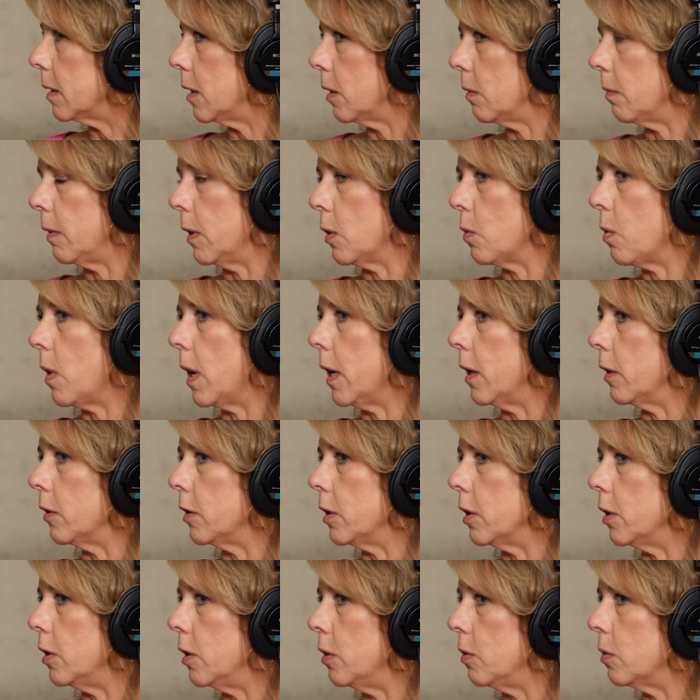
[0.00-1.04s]
They're required
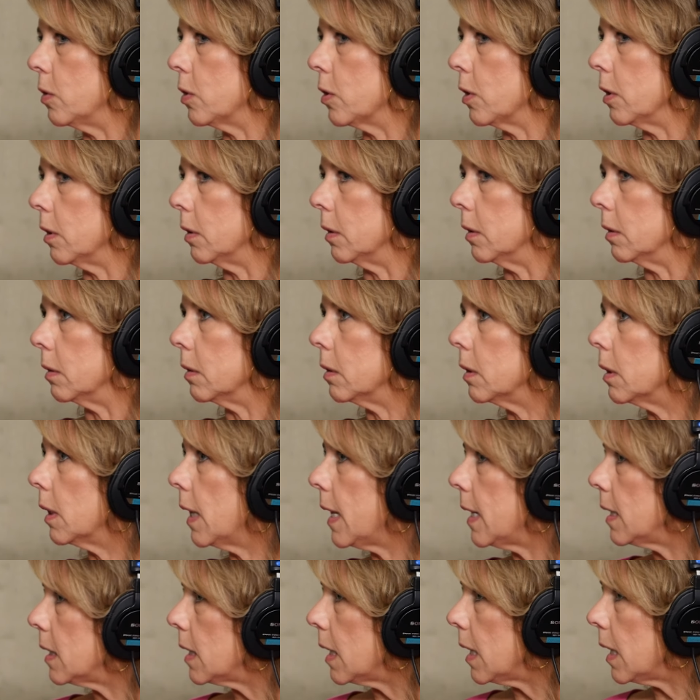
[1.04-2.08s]
to do certain
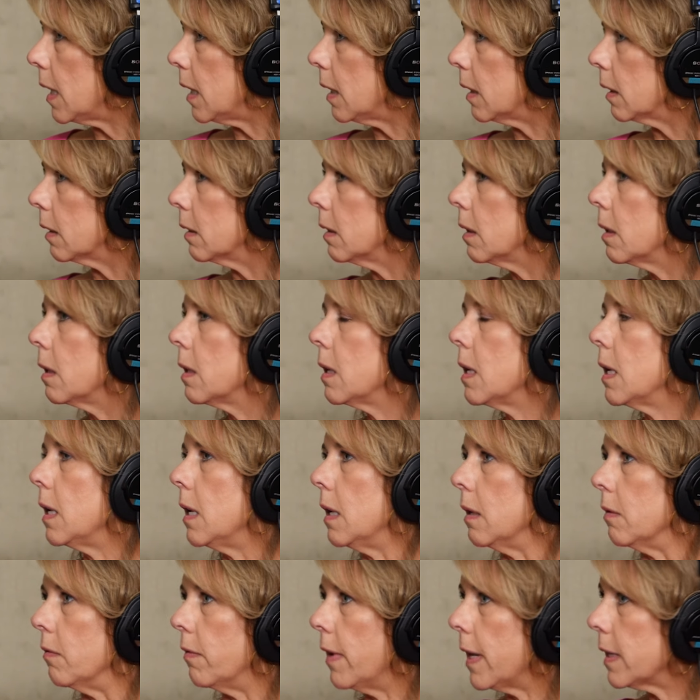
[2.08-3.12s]
lending,
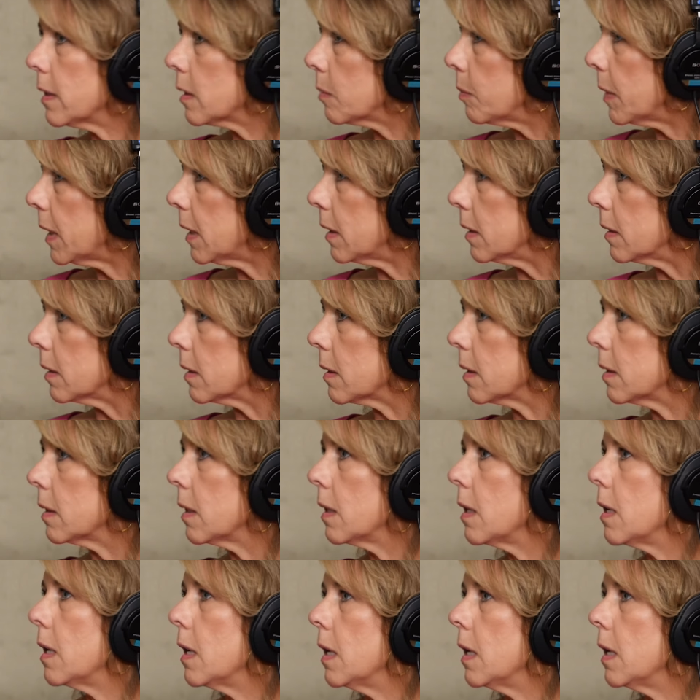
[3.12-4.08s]
investments.